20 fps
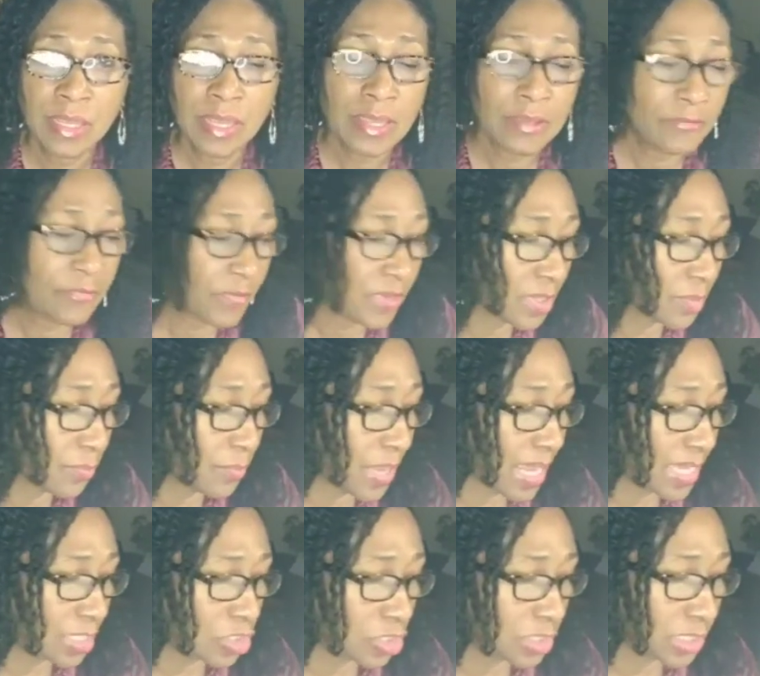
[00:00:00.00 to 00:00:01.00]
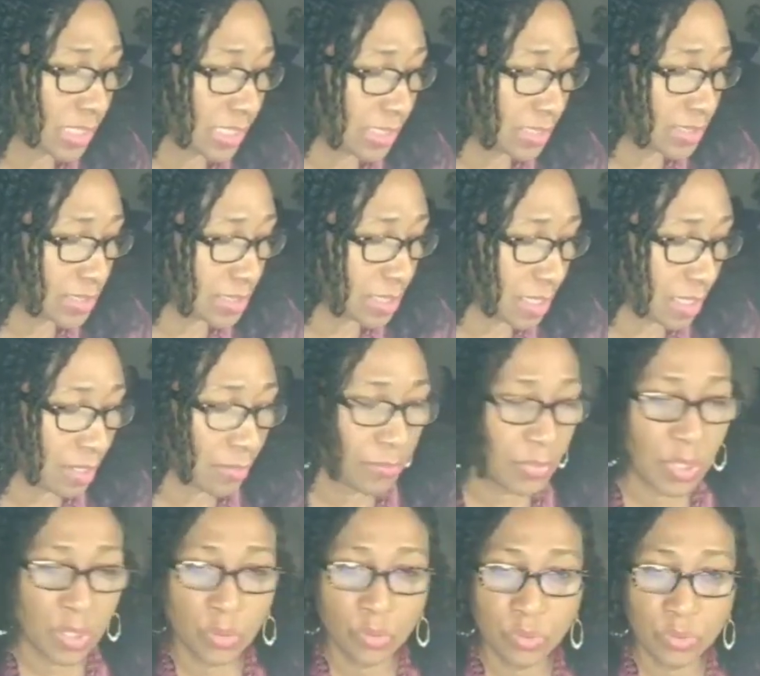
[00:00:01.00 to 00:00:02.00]
I feel passionate
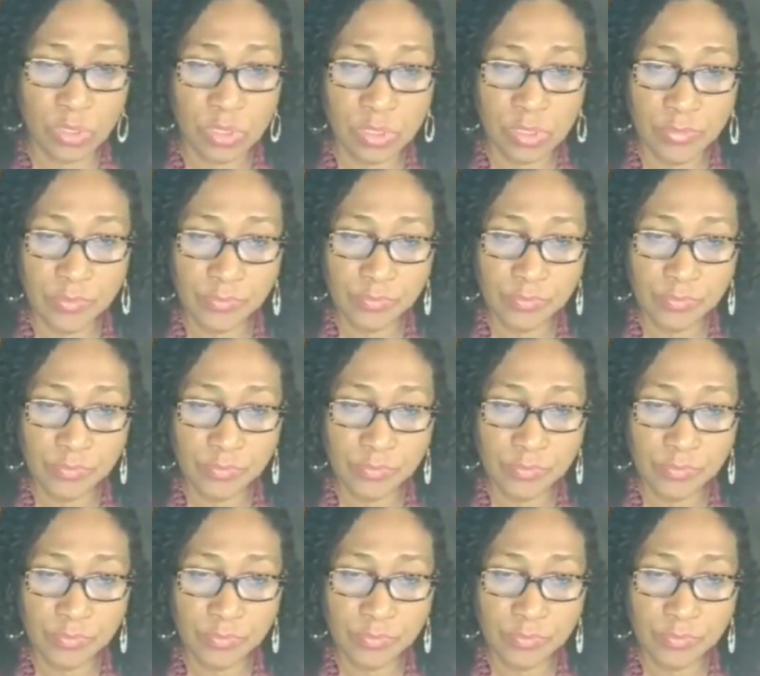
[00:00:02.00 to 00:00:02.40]
about